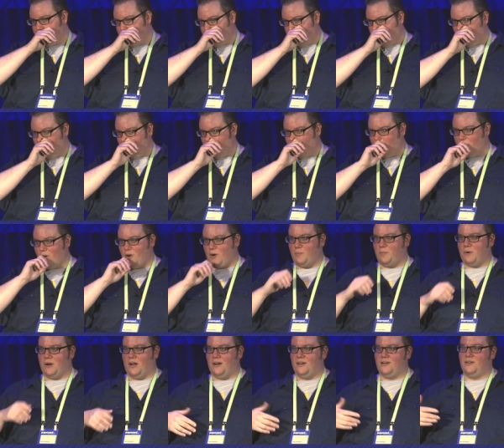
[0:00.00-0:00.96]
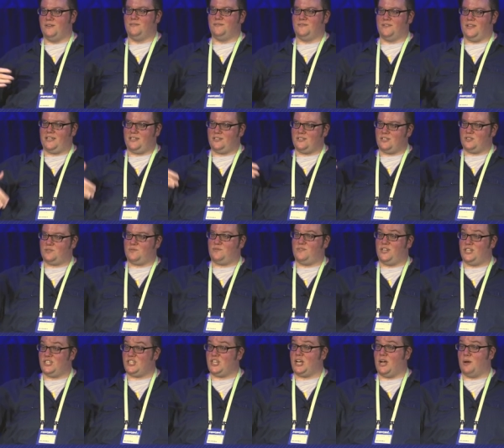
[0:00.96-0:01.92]
they were very proud of like just
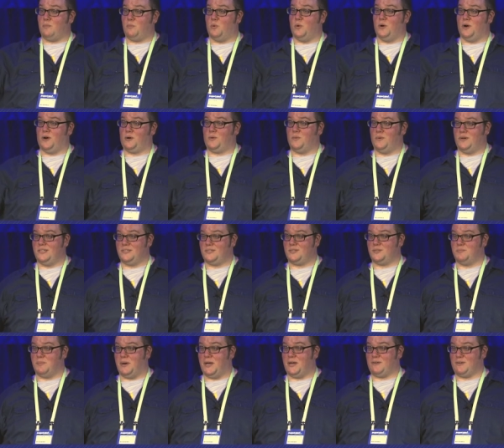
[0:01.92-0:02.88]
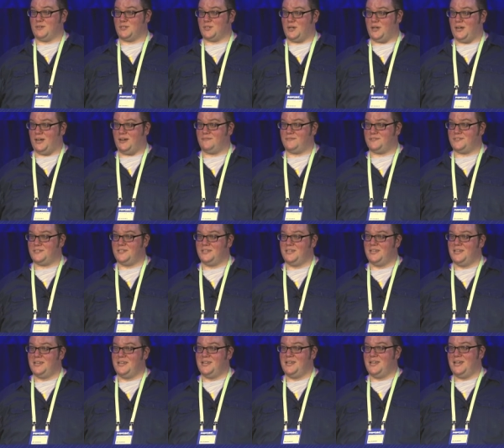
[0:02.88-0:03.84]
finishing up work with Microsoft,
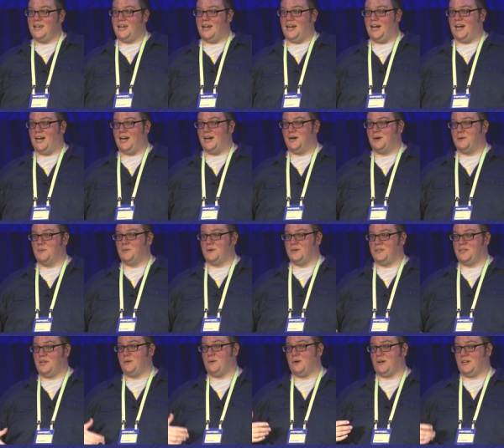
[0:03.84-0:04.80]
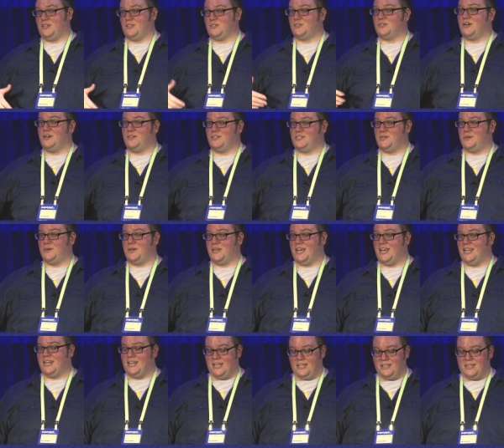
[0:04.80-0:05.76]
uh, where they were going to start doing
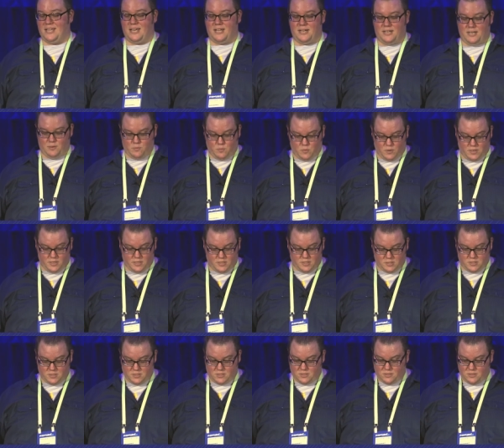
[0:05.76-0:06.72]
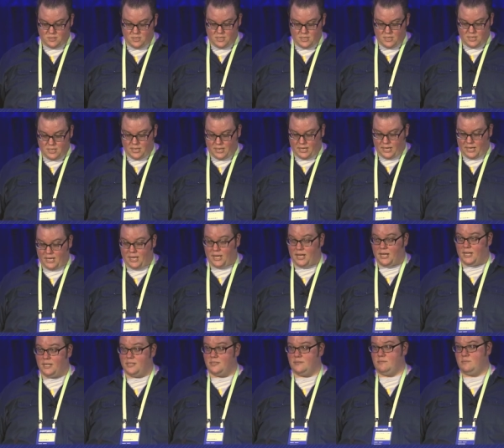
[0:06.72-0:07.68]
it, and then it was
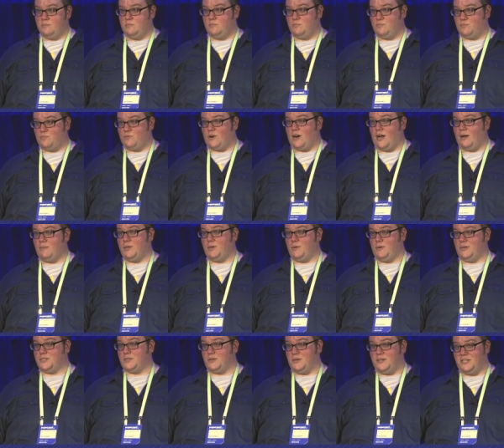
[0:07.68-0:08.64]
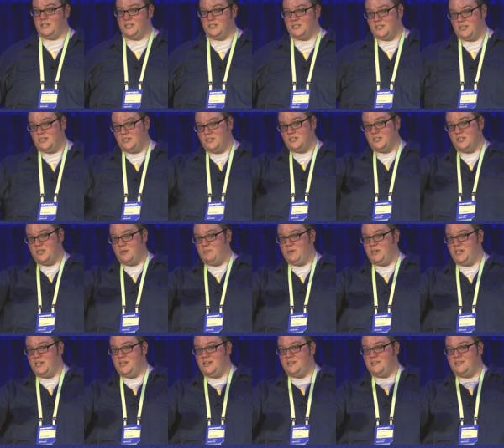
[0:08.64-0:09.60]
uh, probably what's going to essentially
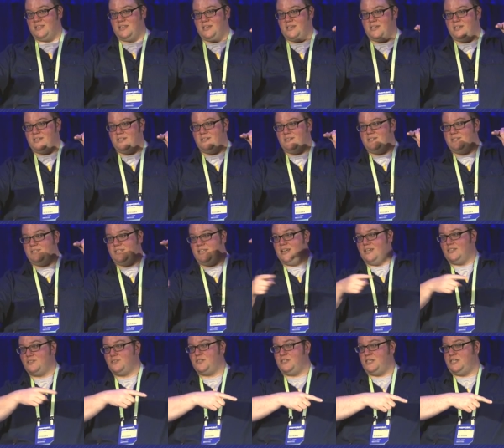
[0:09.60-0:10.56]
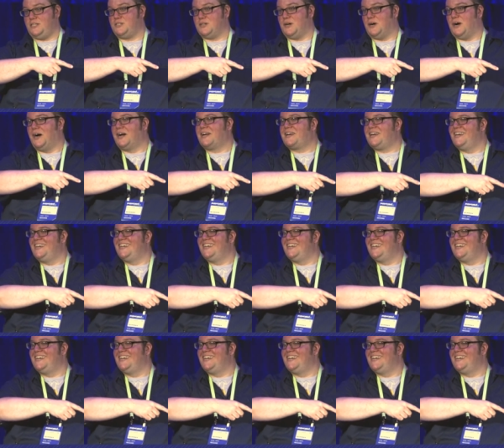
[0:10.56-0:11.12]
be the DSC talk